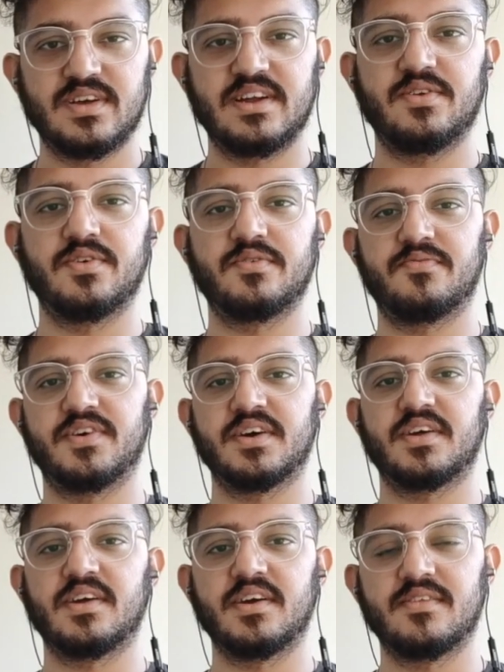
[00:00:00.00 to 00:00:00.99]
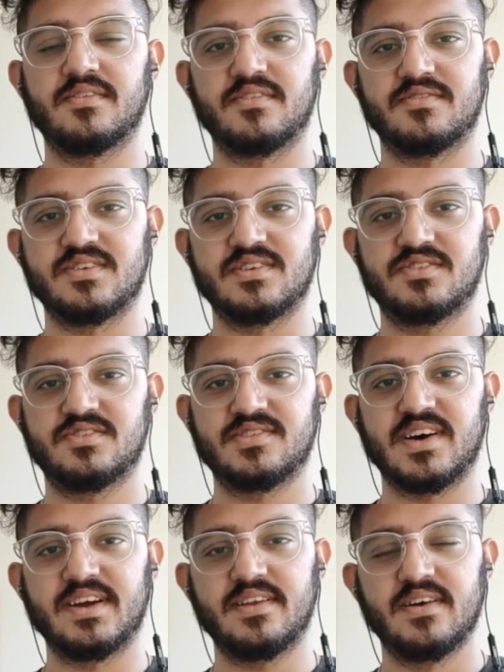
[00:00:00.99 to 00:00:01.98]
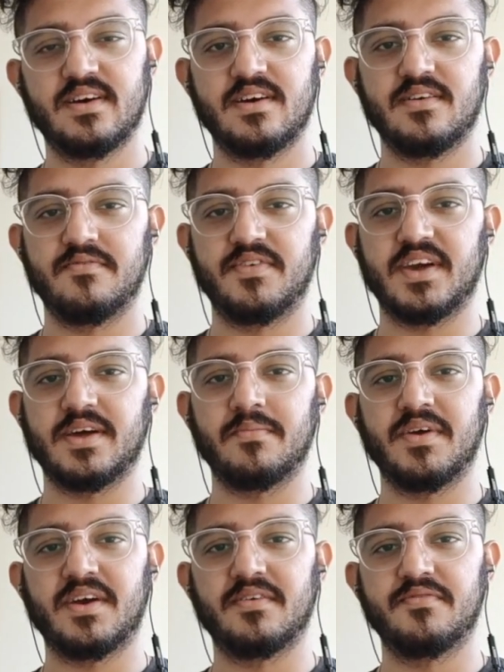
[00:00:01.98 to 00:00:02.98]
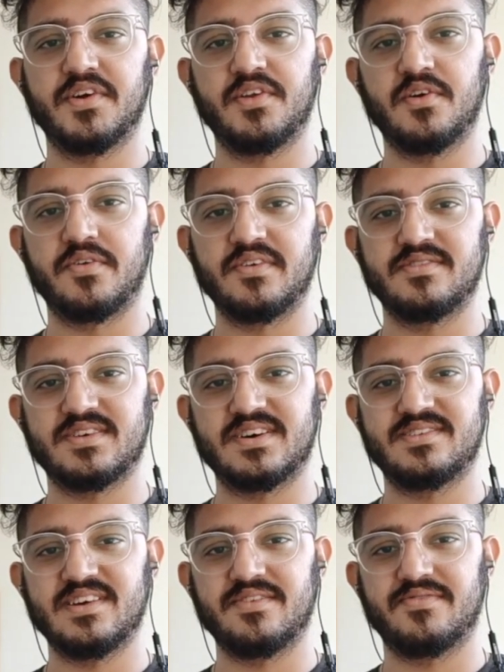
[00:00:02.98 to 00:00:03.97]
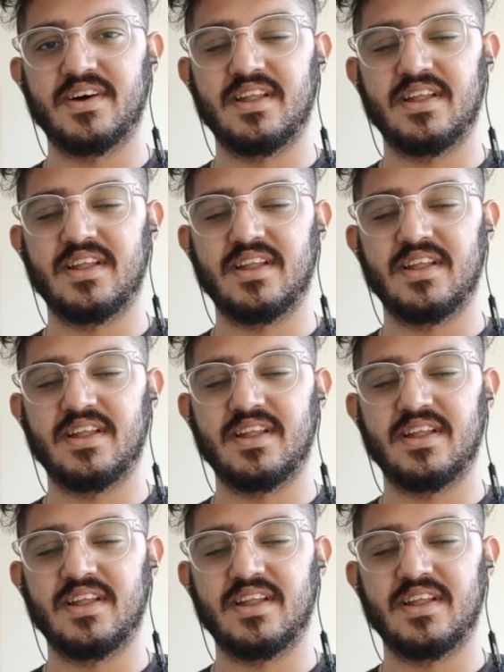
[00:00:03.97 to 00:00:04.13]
that you are working in research side. We can make a video on research as well